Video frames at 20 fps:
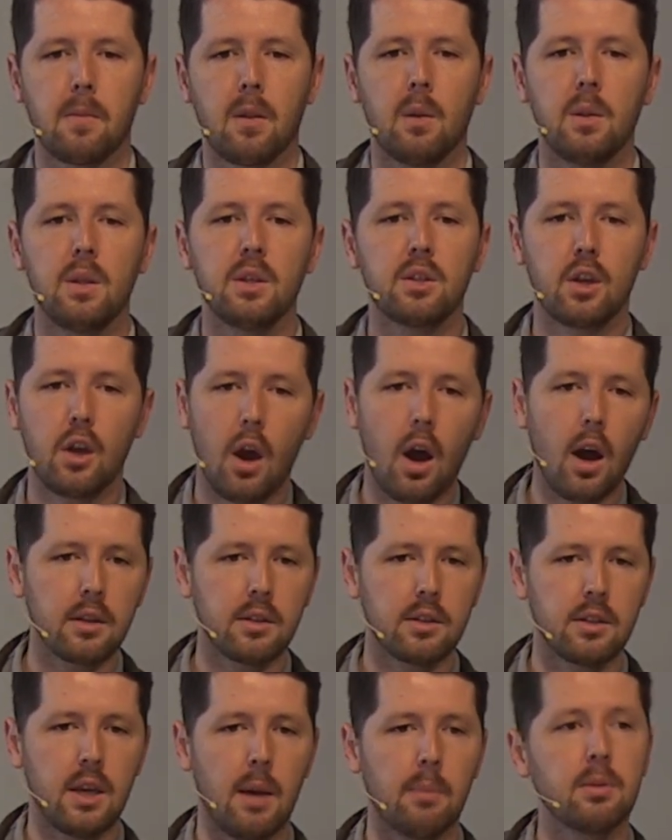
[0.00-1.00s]
This
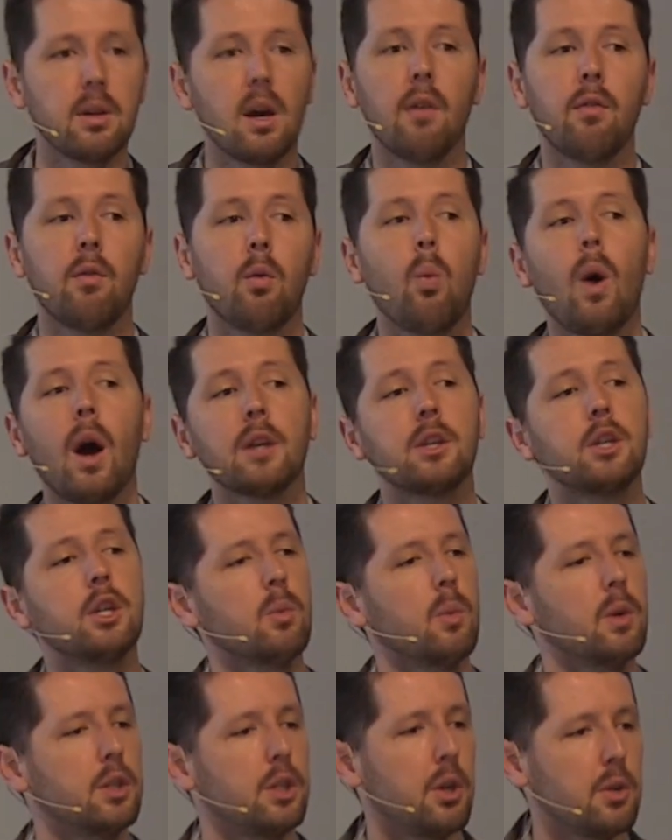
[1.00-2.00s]
concept of watching
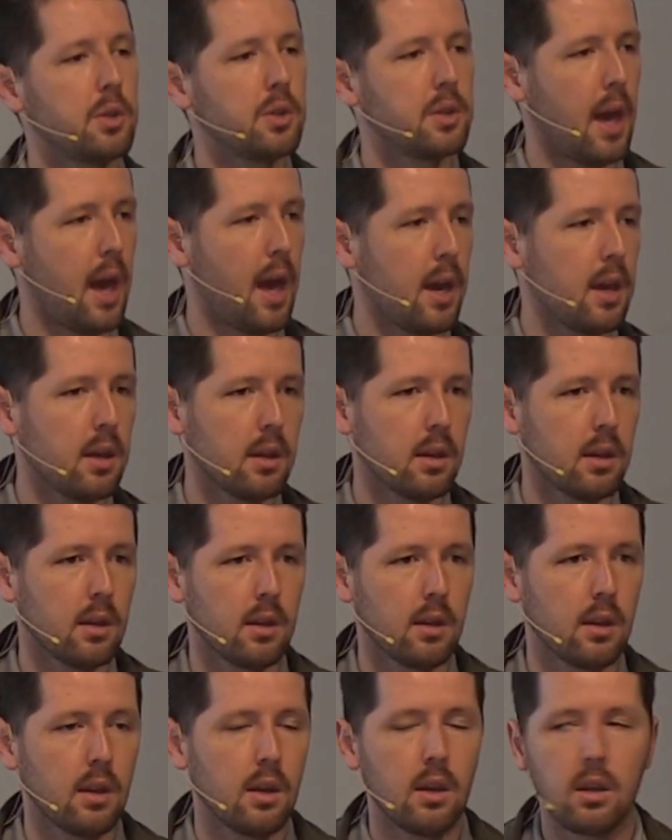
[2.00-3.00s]
what you say,
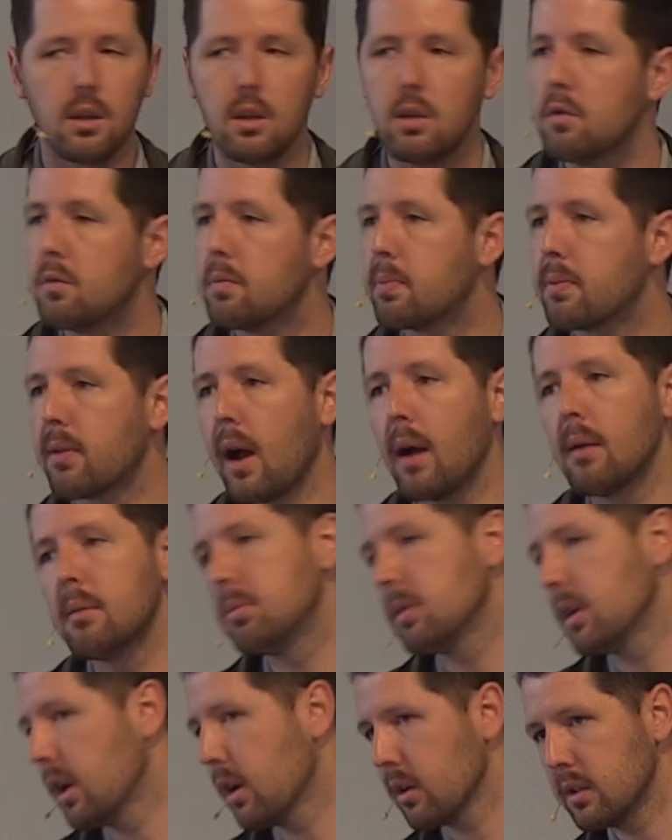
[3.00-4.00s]
you've
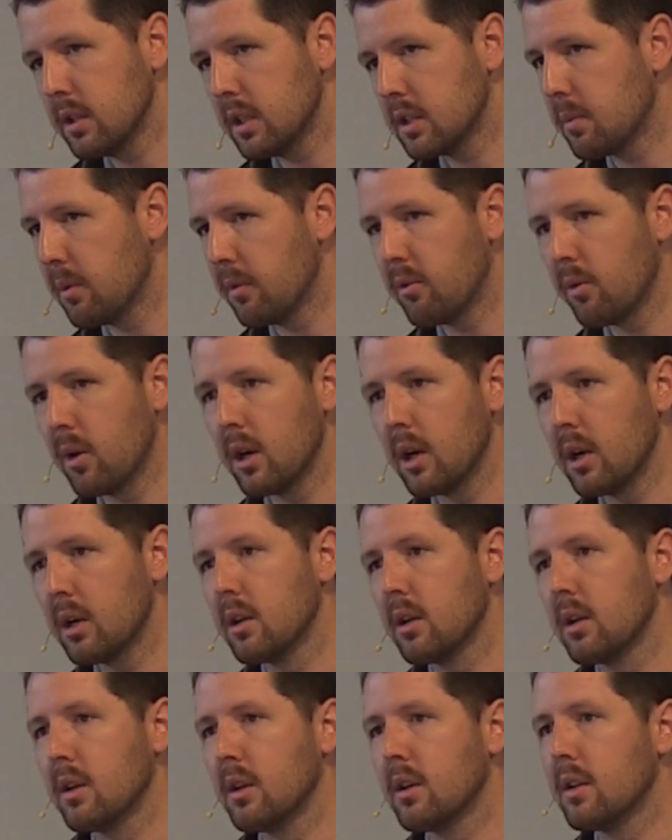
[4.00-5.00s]
probably heard this before.
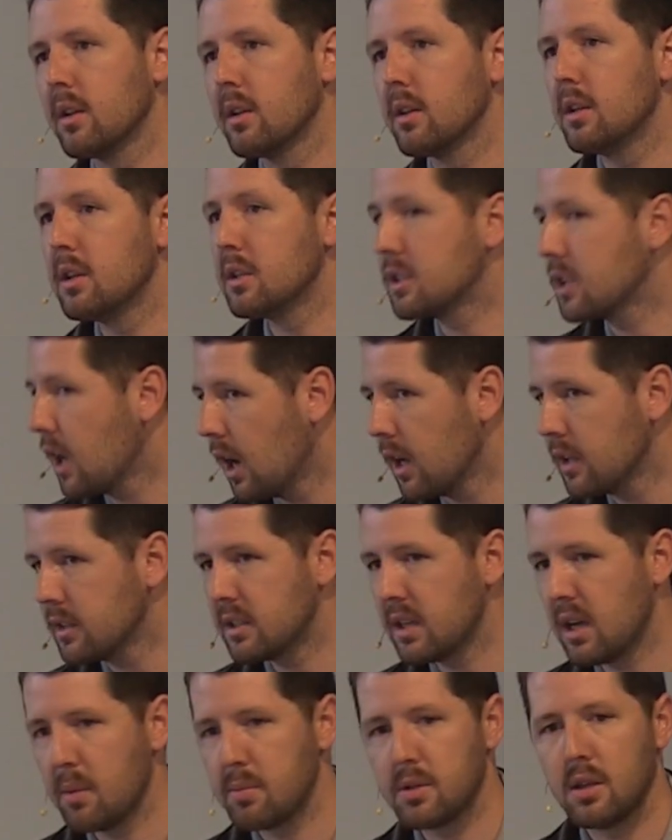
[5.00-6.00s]
This
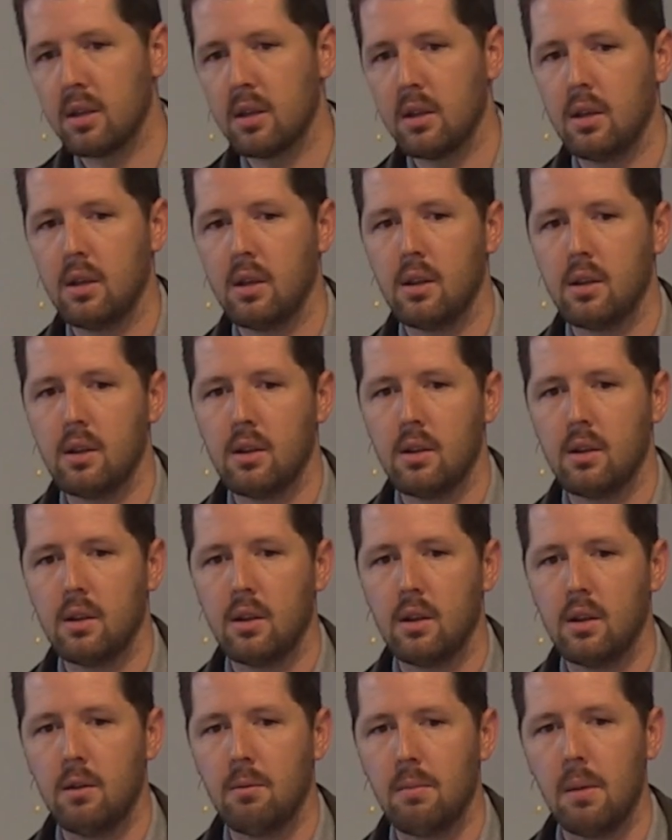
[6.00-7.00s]
concept.
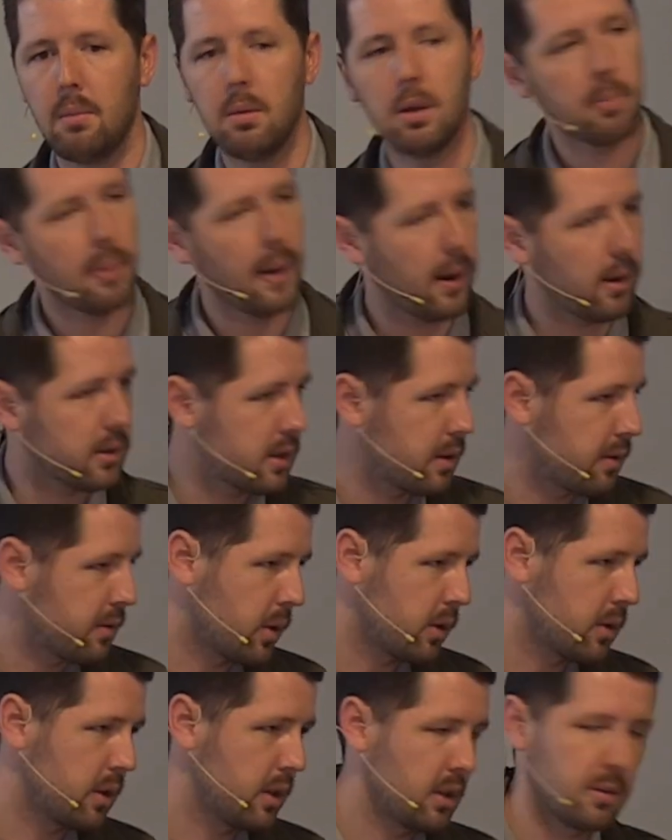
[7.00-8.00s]
Maybe your parents have
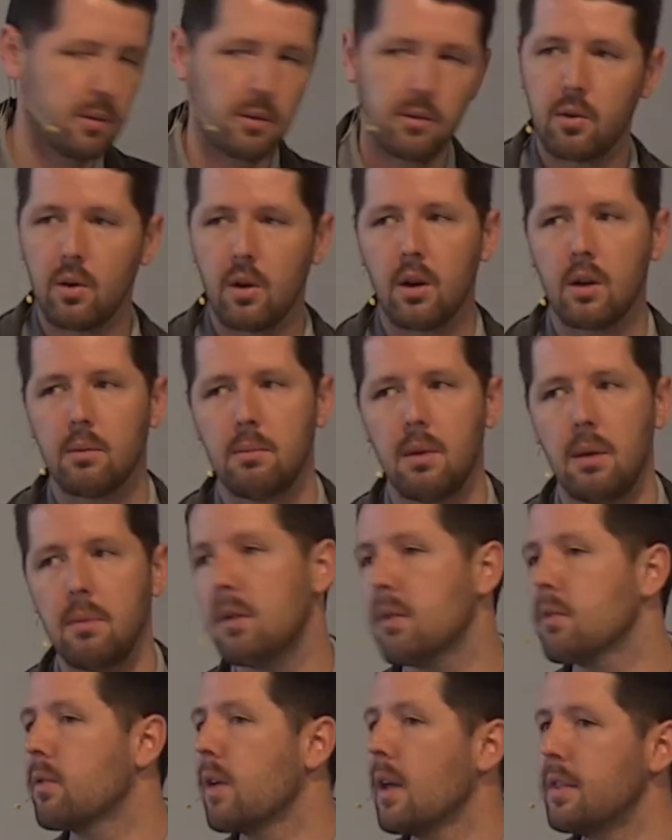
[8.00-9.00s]
told you this before. Maybe
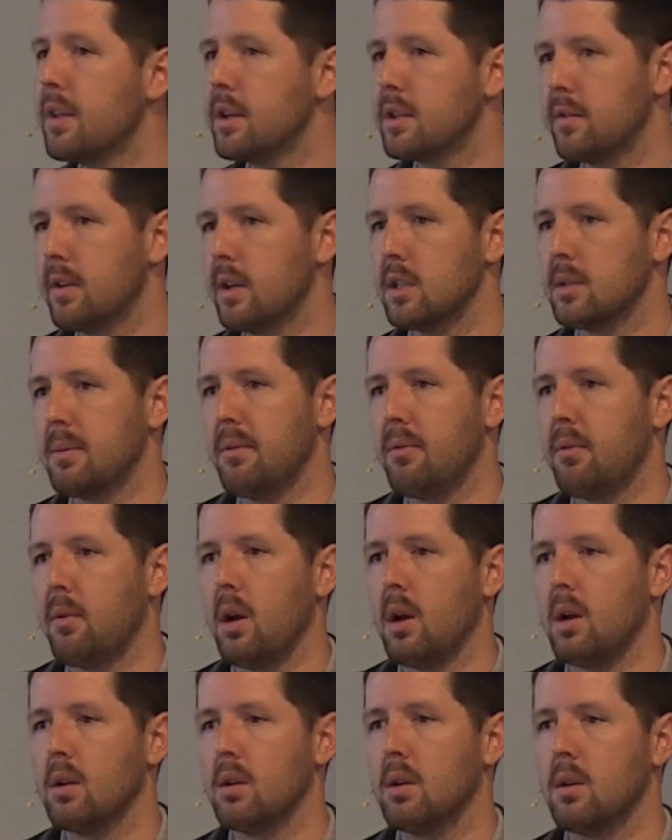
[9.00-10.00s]
you've read this verse
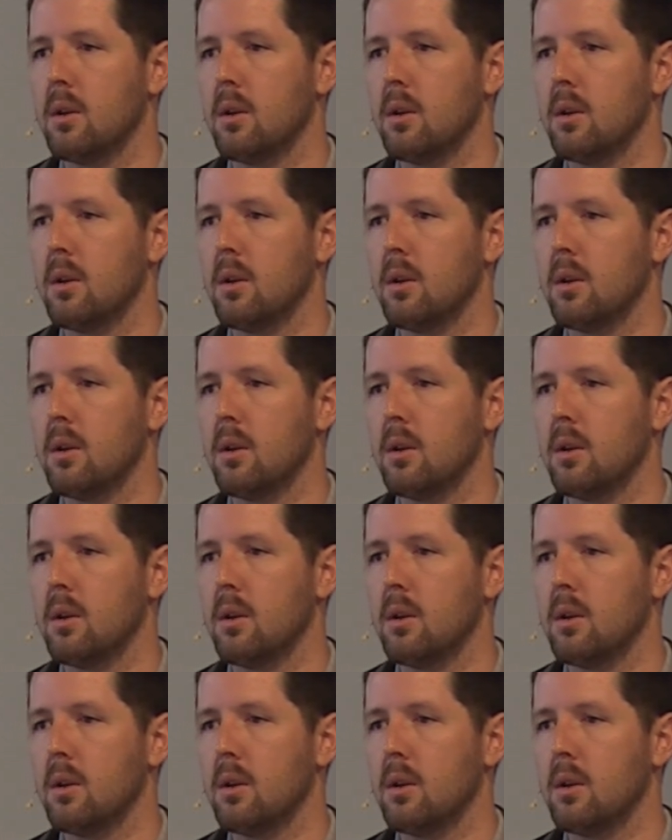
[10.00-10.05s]
before.